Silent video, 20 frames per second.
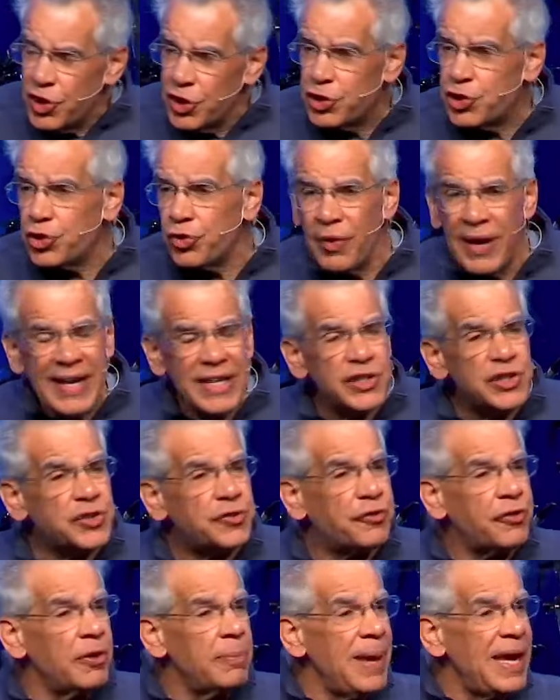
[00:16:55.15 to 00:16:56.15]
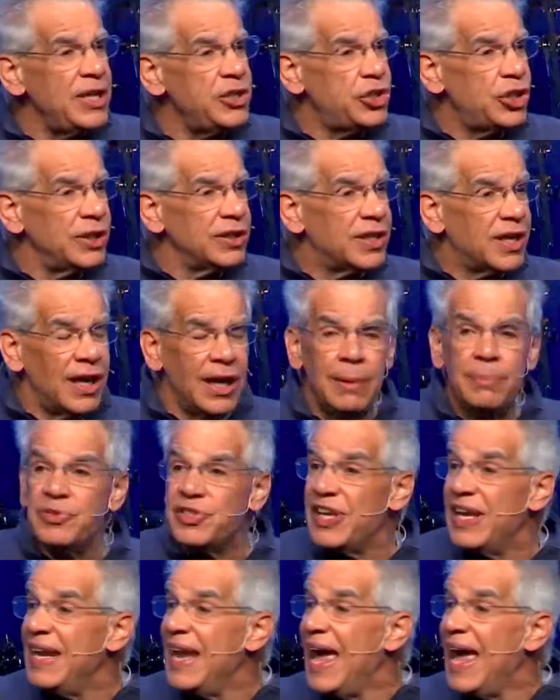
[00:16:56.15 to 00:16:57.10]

transformation comes and